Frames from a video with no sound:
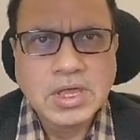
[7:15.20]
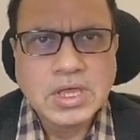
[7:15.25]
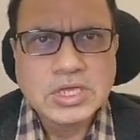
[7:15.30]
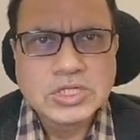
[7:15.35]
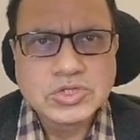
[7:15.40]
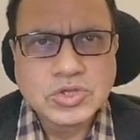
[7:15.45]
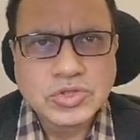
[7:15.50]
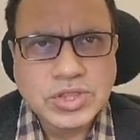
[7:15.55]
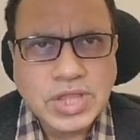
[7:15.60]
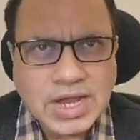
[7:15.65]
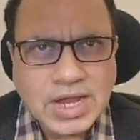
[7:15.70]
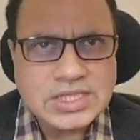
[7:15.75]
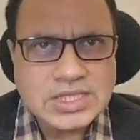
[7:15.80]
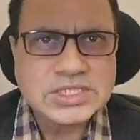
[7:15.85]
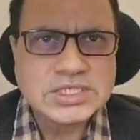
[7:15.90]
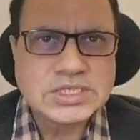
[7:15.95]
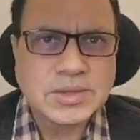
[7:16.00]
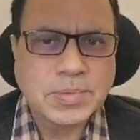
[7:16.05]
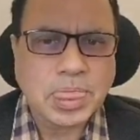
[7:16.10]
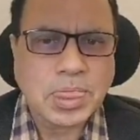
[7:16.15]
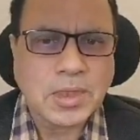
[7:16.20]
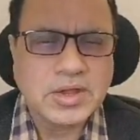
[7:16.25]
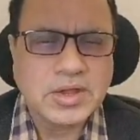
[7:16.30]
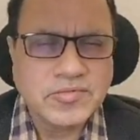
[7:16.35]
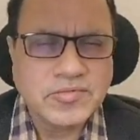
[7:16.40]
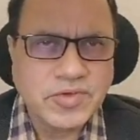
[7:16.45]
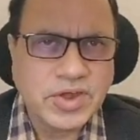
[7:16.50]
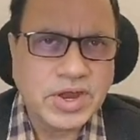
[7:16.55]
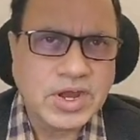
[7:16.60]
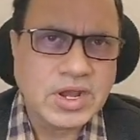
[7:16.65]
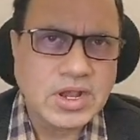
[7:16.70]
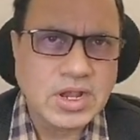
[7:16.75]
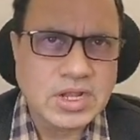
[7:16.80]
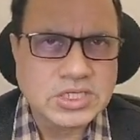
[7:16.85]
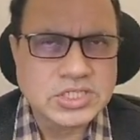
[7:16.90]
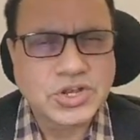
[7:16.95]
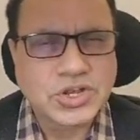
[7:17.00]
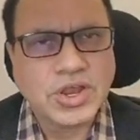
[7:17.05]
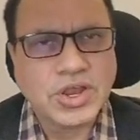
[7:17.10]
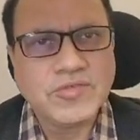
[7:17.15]
So that's defect
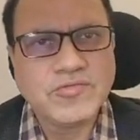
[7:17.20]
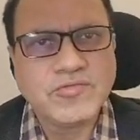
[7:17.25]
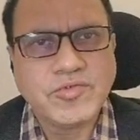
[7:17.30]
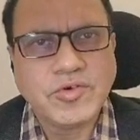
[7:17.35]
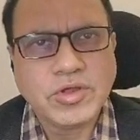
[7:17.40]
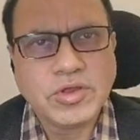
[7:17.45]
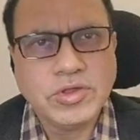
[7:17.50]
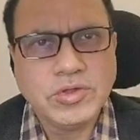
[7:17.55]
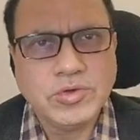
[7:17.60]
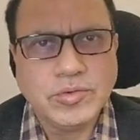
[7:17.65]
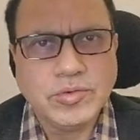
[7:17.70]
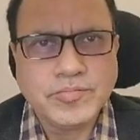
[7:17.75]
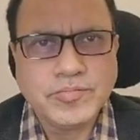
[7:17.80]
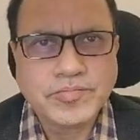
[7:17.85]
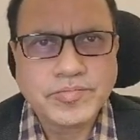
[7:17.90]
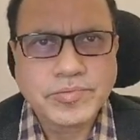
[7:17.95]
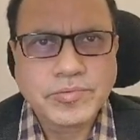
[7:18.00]
clustering for you.